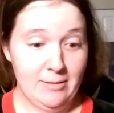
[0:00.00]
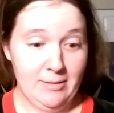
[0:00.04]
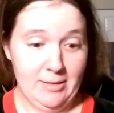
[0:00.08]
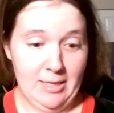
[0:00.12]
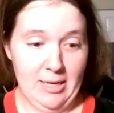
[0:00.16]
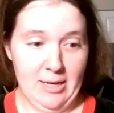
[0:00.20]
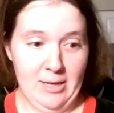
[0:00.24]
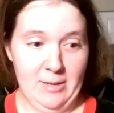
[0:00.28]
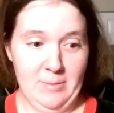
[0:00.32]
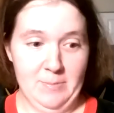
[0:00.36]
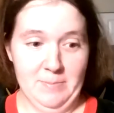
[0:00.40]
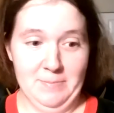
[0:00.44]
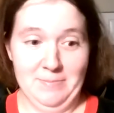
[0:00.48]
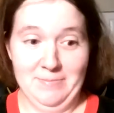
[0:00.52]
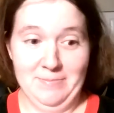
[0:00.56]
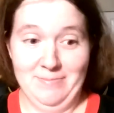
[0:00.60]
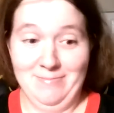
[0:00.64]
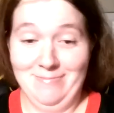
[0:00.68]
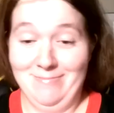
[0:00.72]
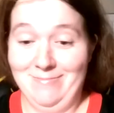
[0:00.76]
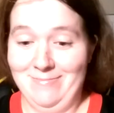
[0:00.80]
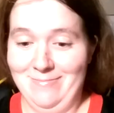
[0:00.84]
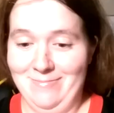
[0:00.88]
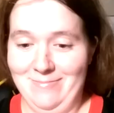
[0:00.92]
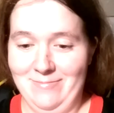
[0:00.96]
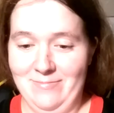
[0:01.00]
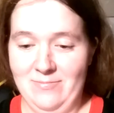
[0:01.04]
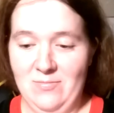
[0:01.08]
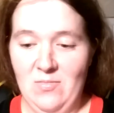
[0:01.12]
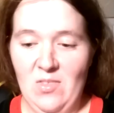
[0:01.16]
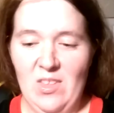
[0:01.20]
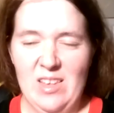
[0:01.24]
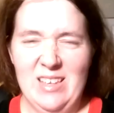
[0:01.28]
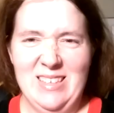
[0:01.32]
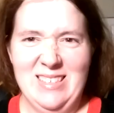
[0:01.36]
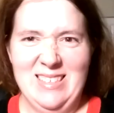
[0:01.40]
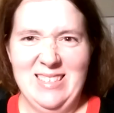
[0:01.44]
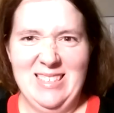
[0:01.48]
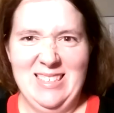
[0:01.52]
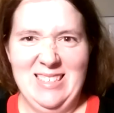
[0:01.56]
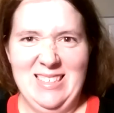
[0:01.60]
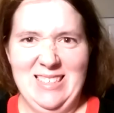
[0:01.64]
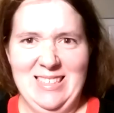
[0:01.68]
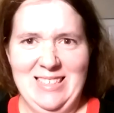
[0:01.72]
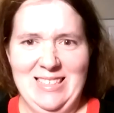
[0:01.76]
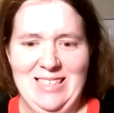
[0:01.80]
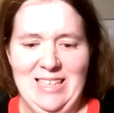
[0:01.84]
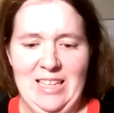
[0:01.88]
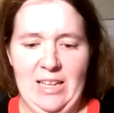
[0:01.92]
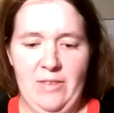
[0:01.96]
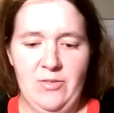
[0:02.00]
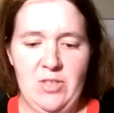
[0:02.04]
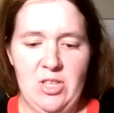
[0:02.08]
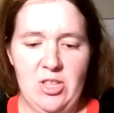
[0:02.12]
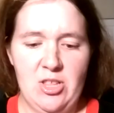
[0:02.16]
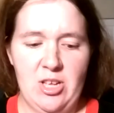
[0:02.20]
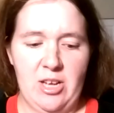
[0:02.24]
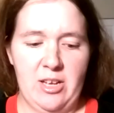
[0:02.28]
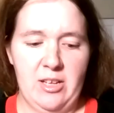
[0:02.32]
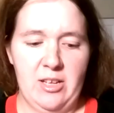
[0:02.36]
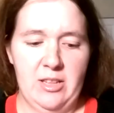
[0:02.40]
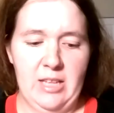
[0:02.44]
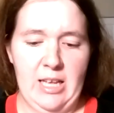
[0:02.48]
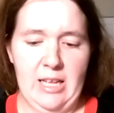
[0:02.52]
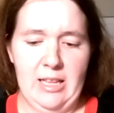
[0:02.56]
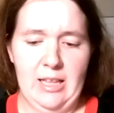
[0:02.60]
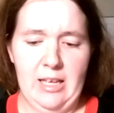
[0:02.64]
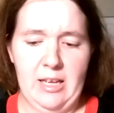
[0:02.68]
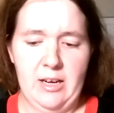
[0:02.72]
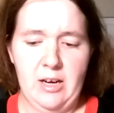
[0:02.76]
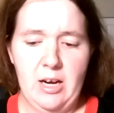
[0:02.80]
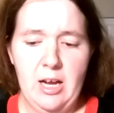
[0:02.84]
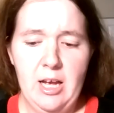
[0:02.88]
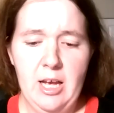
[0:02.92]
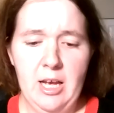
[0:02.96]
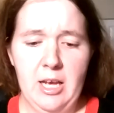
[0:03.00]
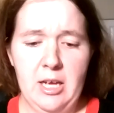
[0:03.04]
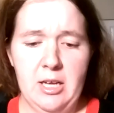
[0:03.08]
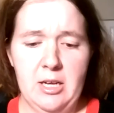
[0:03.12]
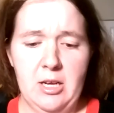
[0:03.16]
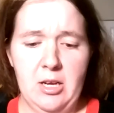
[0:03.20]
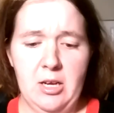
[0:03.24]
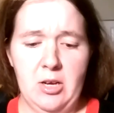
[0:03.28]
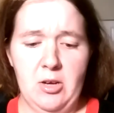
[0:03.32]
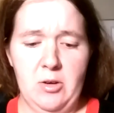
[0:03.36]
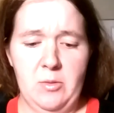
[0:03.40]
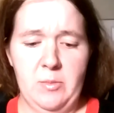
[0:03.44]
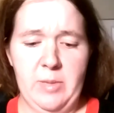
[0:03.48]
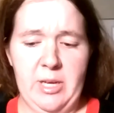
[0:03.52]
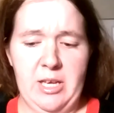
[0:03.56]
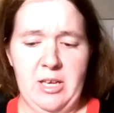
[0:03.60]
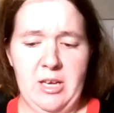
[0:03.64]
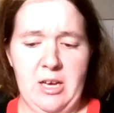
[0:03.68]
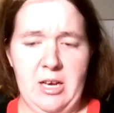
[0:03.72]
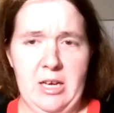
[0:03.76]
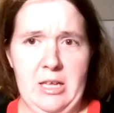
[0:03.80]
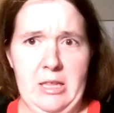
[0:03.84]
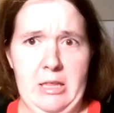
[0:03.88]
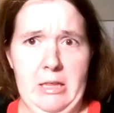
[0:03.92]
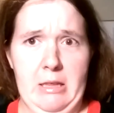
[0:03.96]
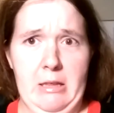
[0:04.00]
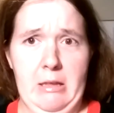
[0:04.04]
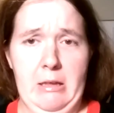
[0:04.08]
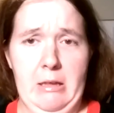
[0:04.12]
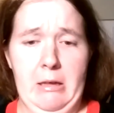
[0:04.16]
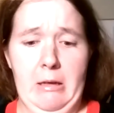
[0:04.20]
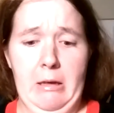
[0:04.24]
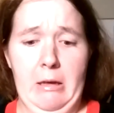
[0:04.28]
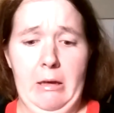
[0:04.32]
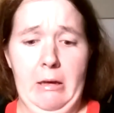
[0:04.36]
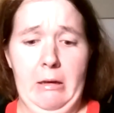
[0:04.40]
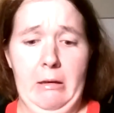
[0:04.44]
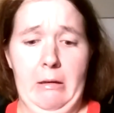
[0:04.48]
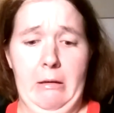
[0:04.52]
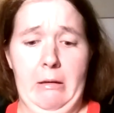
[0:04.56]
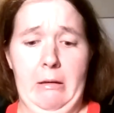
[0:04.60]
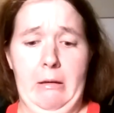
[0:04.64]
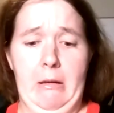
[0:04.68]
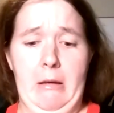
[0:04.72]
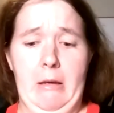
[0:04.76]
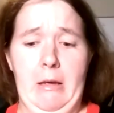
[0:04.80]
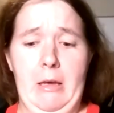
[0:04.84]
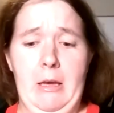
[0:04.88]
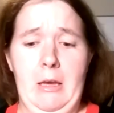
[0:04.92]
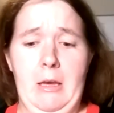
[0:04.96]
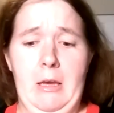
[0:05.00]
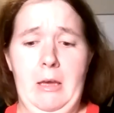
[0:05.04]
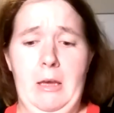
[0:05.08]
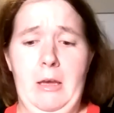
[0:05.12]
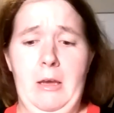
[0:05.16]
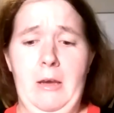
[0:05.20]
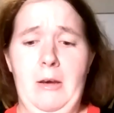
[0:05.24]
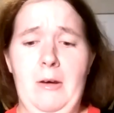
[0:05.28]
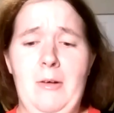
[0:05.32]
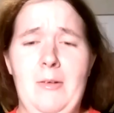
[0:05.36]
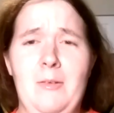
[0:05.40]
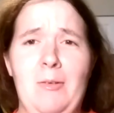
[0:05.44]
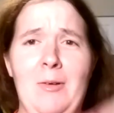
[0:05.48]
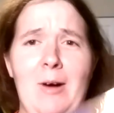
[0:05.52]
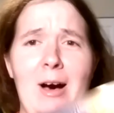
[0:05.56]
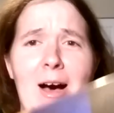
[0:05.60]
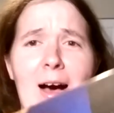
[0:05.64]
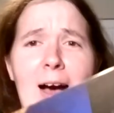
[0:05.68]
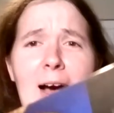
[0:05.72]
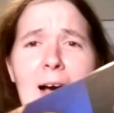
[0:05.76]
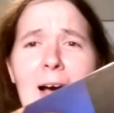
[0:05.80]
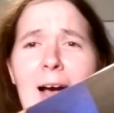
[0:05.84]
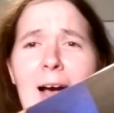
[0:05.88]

I'll have to check on that later. And oh my god. What?